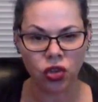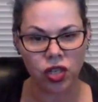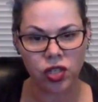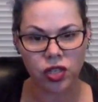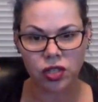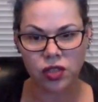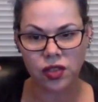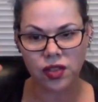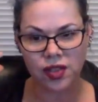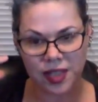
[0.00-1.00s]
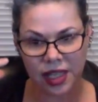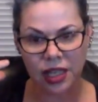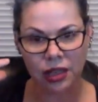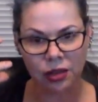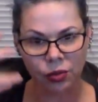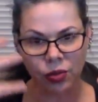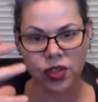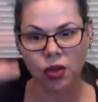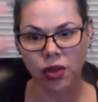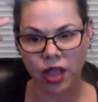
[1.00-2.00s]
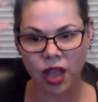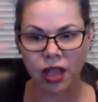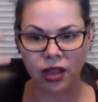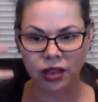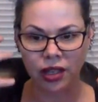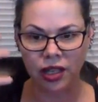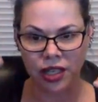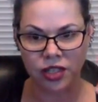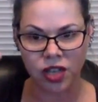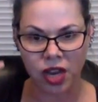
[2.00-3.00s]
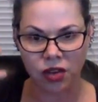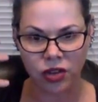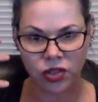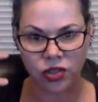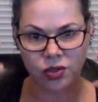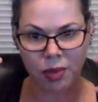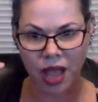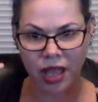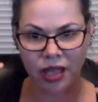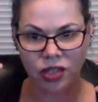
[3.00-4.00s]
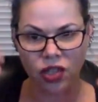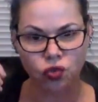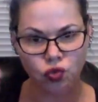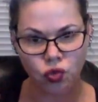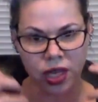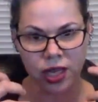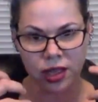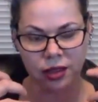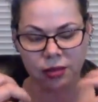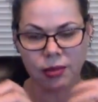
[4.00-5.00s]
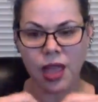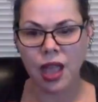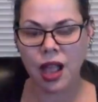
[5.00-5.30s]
you can see what's going on in each character's mind. You can read them.